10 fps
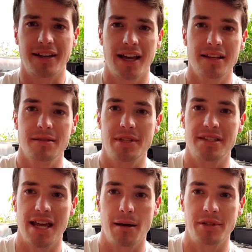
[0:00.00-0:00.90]
cut some of
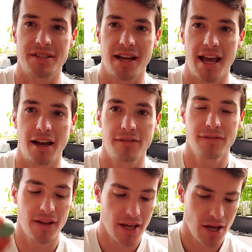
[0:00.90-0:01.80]
these tablets in
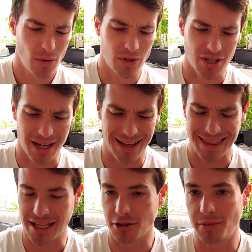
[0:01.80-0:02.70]
half, which I
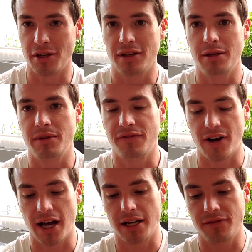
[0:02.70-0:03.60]
think it'd be
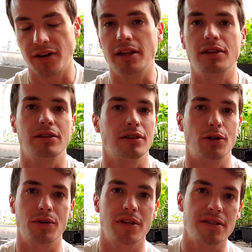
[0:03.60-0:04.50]
fine if I
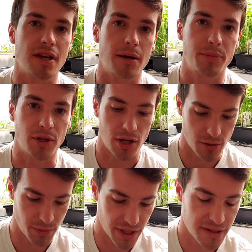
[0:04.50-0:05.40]
loaded these up, you
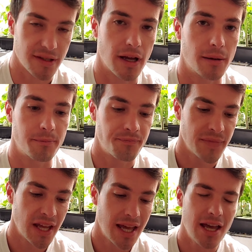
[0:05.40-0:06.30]
know, but
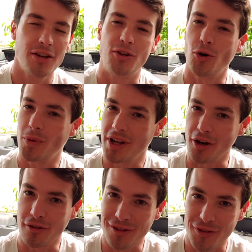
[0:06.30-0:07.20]
don't want to
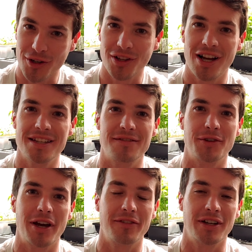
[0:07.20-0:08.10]
over fertilize if
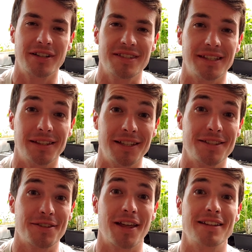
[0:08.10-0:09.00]
you have young
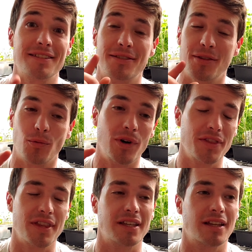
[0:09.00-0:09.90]
seedlings. So that's the
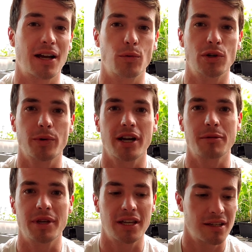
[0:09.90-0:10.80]
one thing that I will
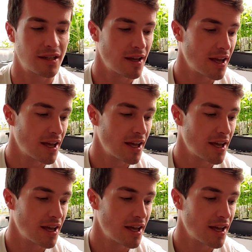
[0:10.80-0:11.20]
recommend